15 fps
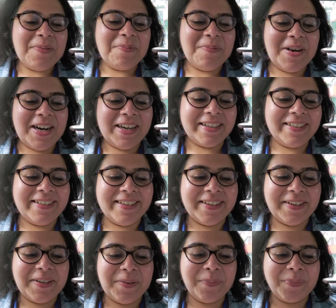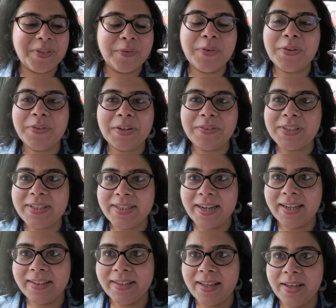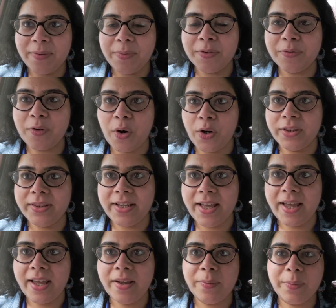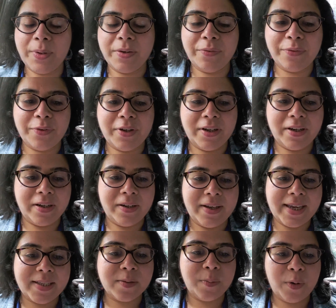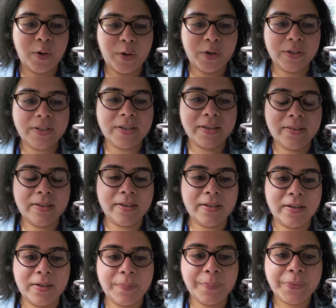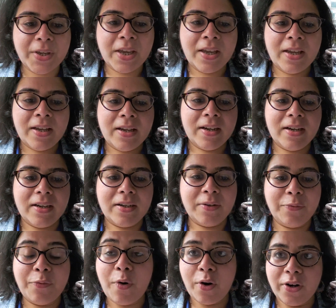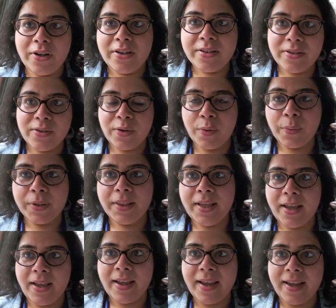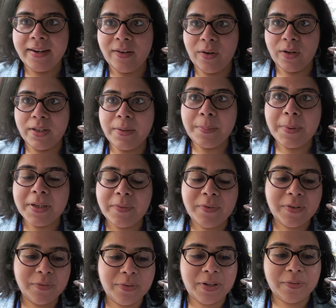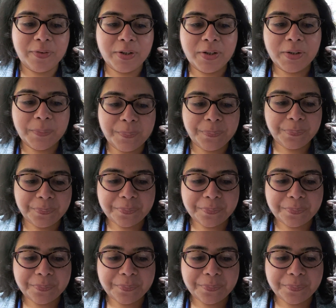but we've never stayed there. We've gone there, we've explored the forest over there and all, but we've never